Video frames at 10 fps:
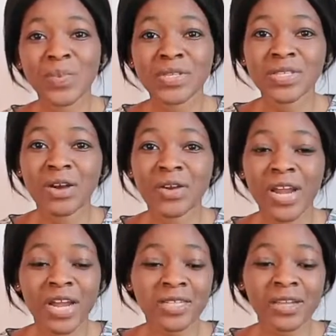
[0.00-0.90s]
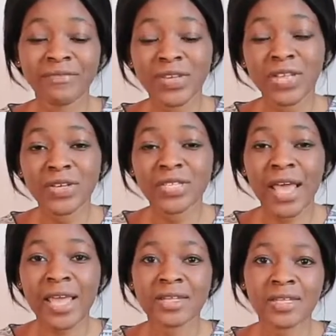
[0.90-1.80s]
post our reaction videos,
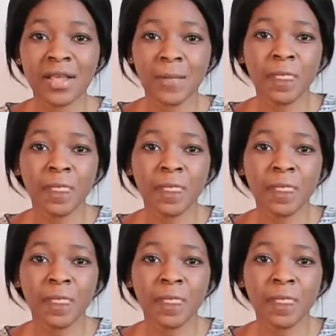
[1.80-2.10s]
and